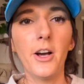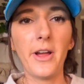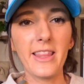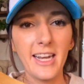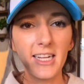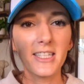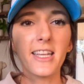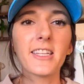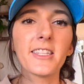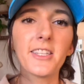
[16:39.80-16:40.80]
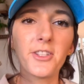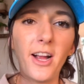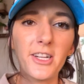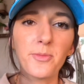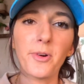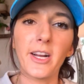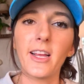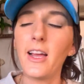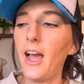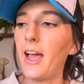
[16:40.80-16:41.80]
Okay, the next thing is this Scratchboard.
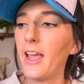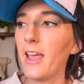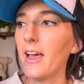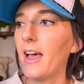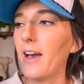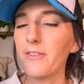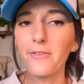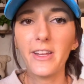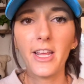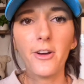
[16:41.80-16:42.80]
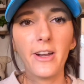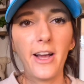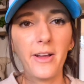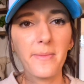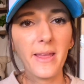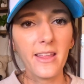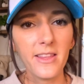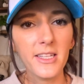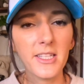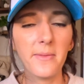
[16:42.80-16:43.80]
I have a video on how I made
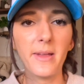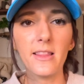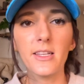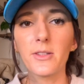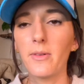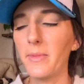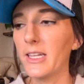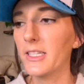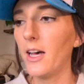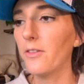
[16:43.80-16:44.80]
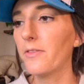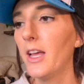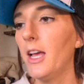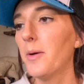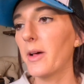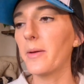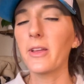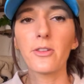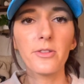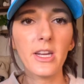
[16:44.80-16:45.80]
this. I made this one myself, but I'm
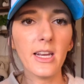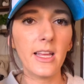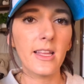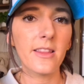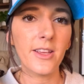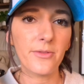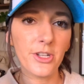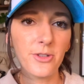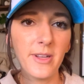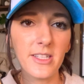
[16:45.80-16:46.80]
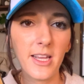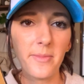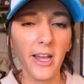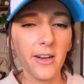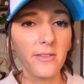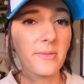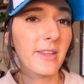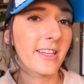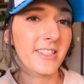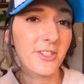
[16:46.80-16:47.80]
including it in the enrichment type items
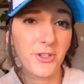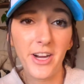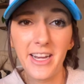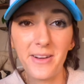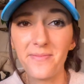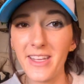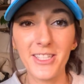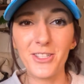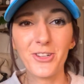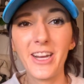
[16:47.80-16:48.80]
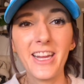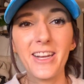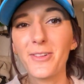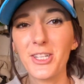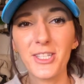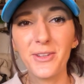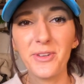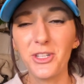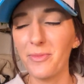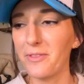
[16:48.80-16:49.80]
because it's training. It's training, which is
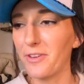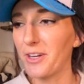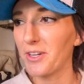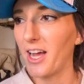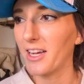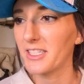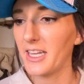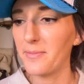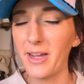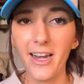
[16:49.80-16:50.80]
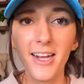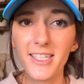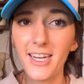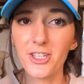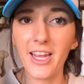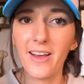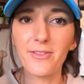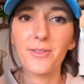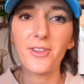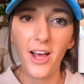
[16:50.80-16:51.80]
enrichment for your dogs, and my dogs actually have
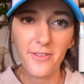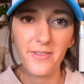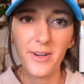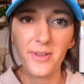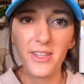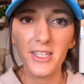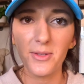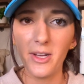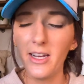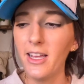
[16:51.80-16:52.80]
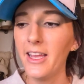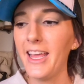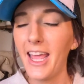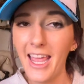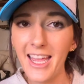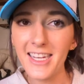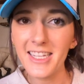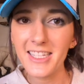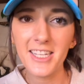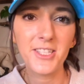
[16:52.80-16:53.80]
a lot of fun with this one, and
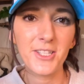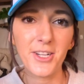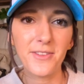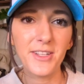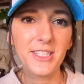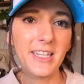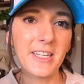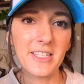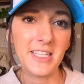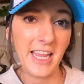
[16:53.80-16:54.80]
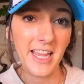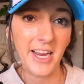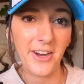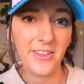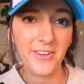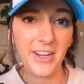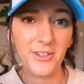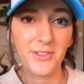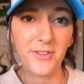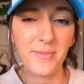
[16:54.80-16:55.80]
it does a service in taking care of their
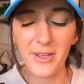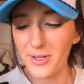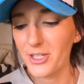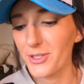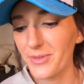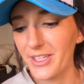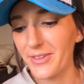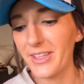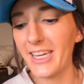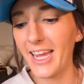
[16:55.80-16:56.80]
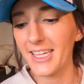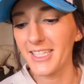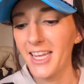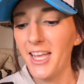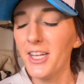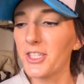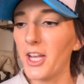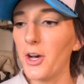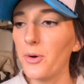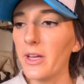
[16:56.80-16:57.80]
nails for me, which is really, really nice.
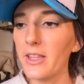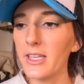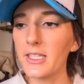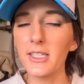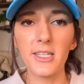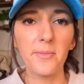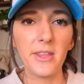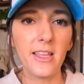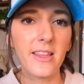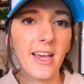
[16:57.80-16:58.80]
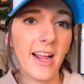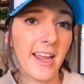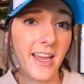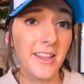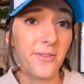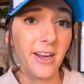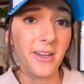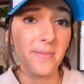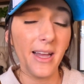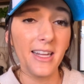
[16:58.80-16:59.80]
So this is something that I highly
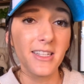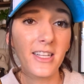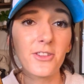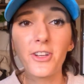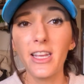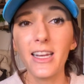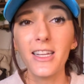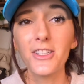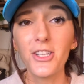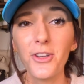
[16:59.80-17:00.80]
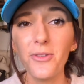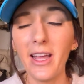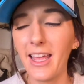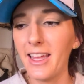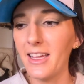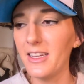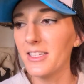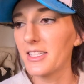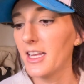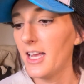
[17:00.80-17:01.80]
recommend looking into, and